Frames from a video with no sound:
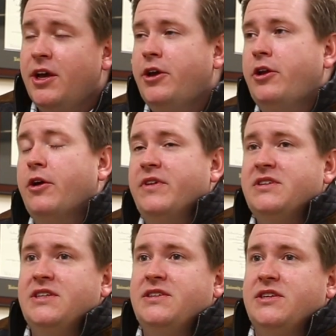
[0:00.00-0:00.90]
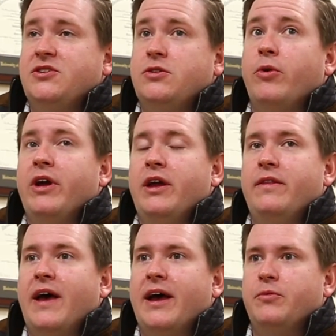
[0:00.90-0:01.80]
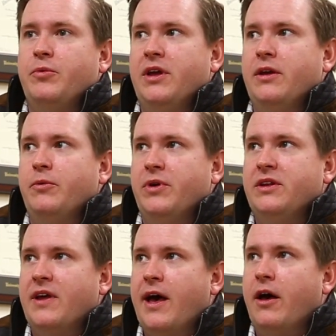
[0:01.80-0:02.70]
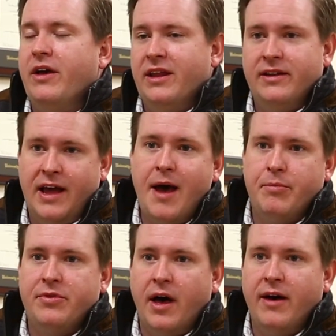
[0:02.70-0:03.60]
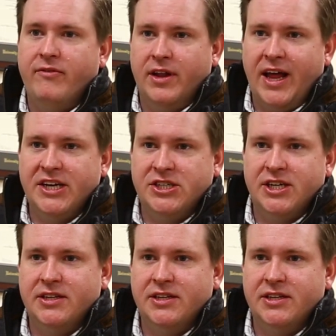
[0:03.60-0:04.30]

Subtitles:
This is a story that we tell in depth of Elijah.